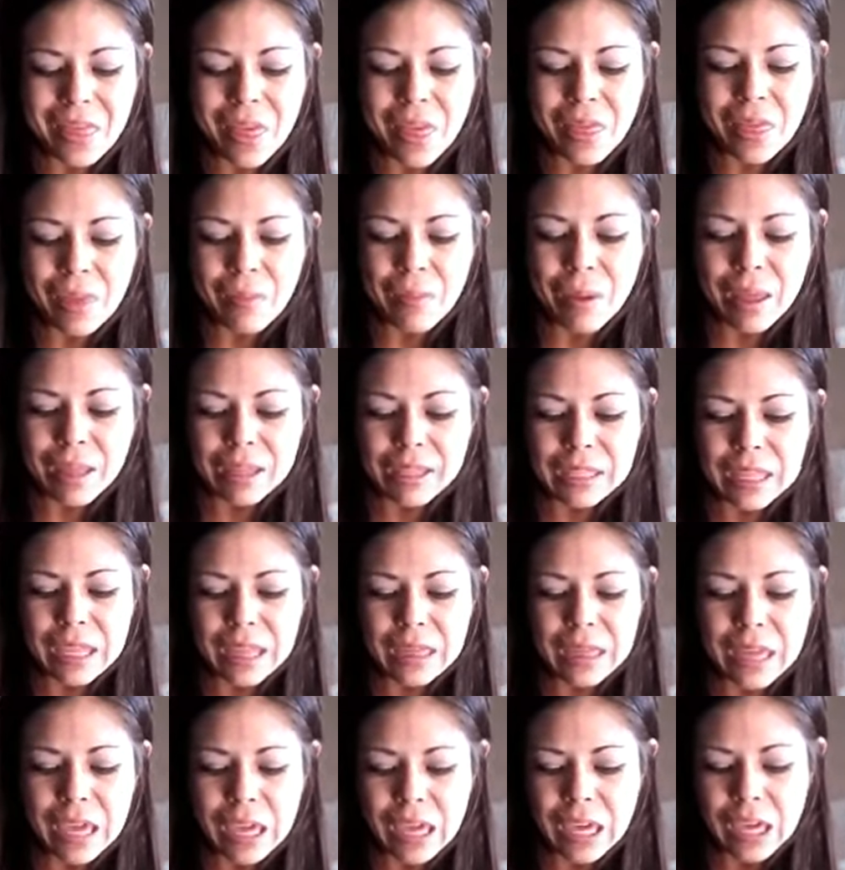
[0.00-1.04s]
Then the man said,
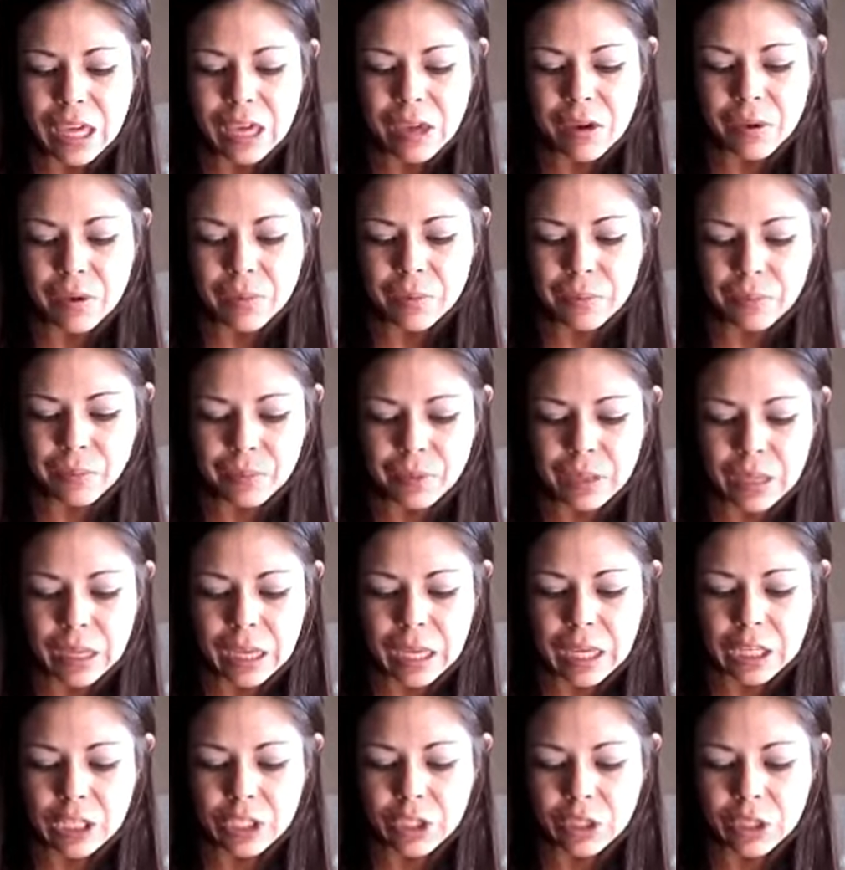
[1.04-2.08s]
Thank you.
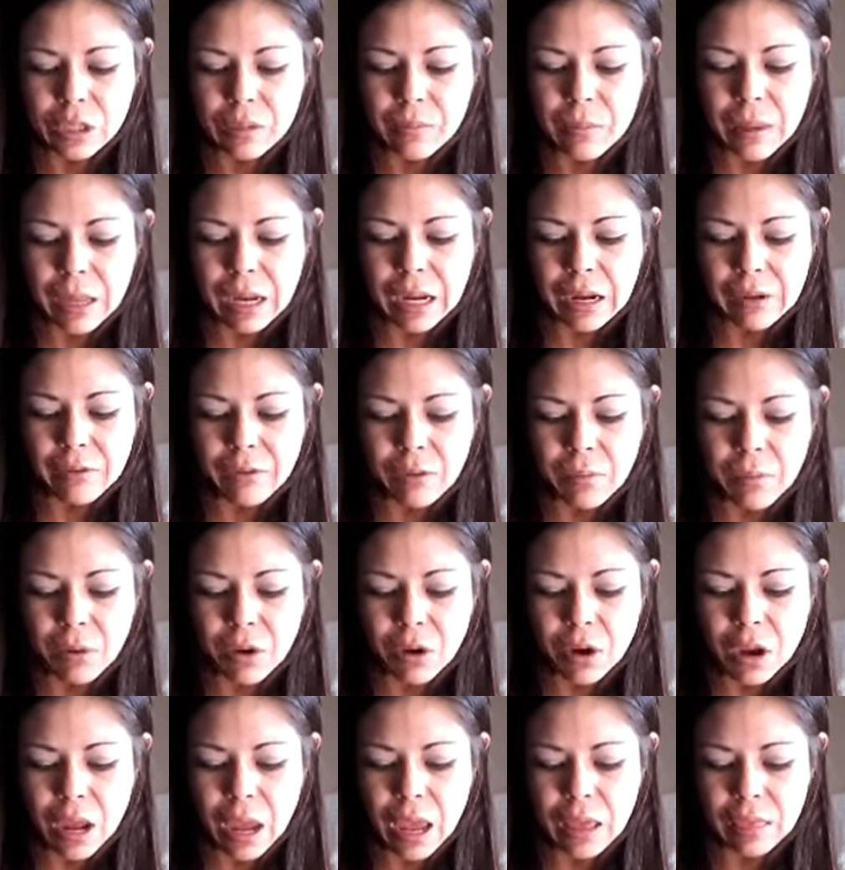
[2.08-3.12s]
He took the band aid from
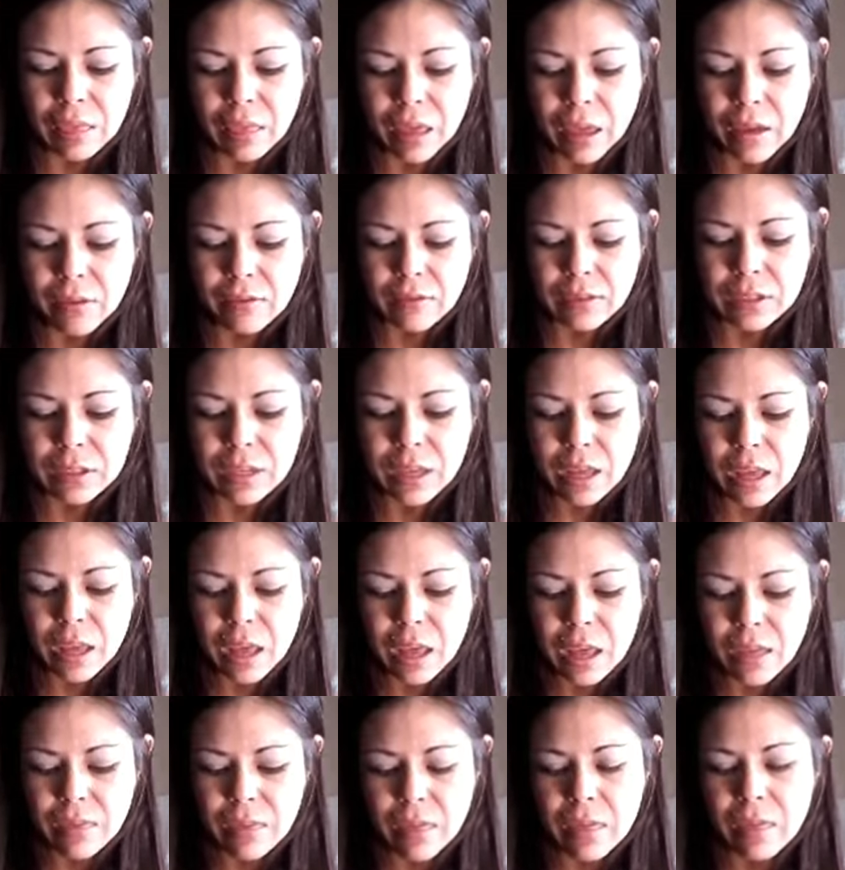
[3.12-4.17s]
her and left.
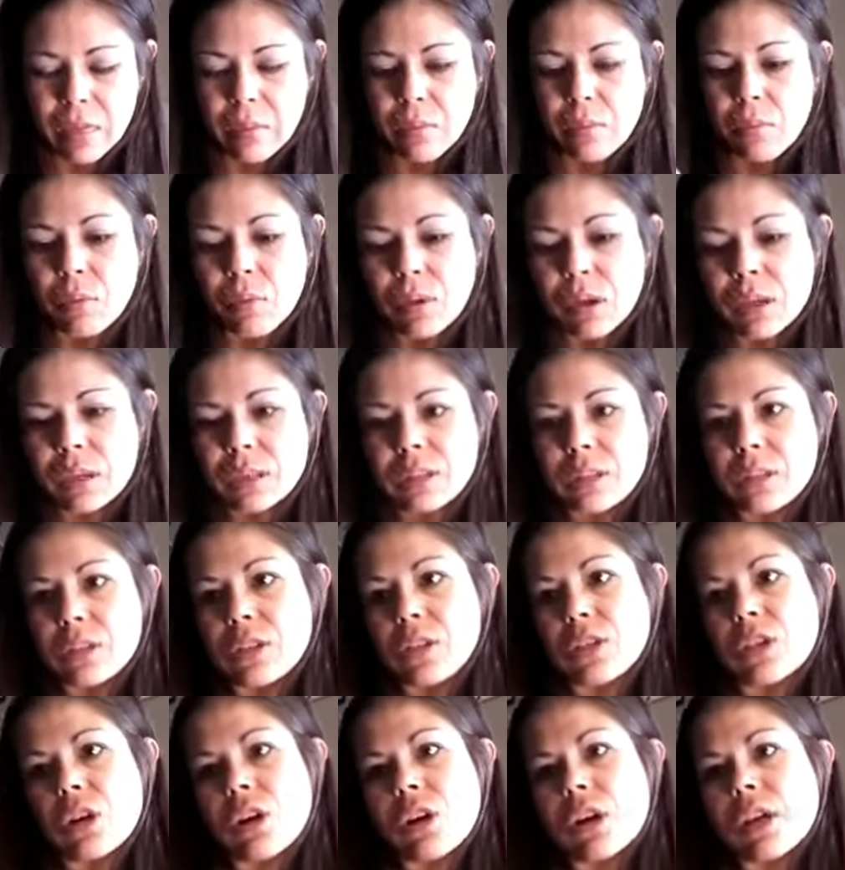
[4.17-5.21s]
Then the boys
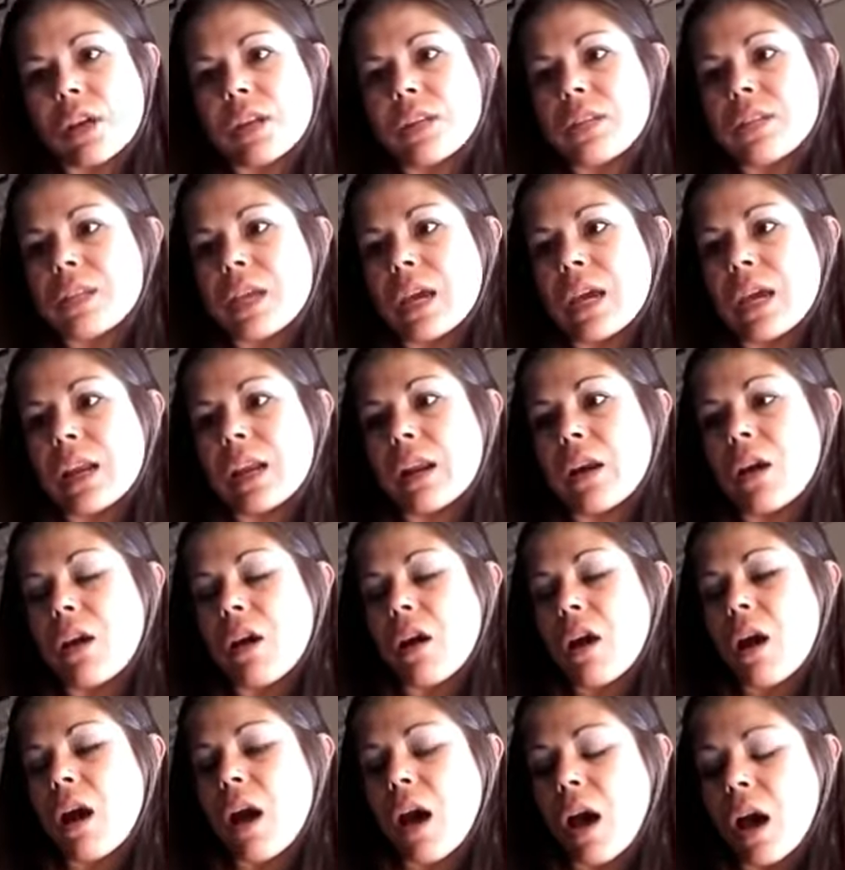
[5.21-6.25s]
started saying,
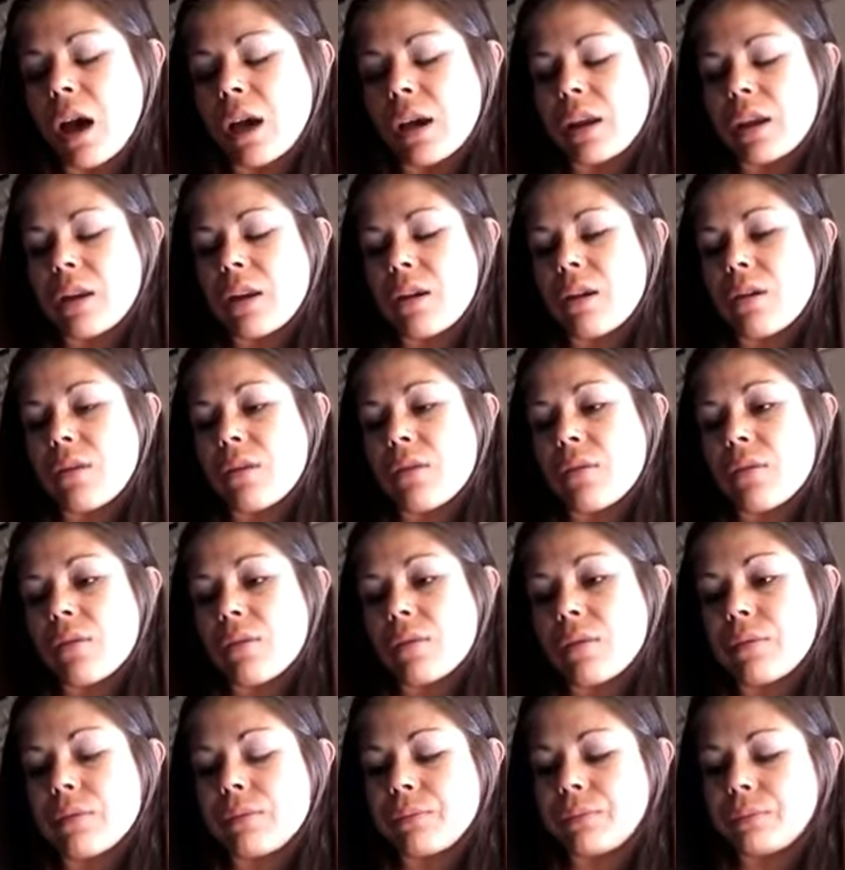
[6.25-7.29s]
I know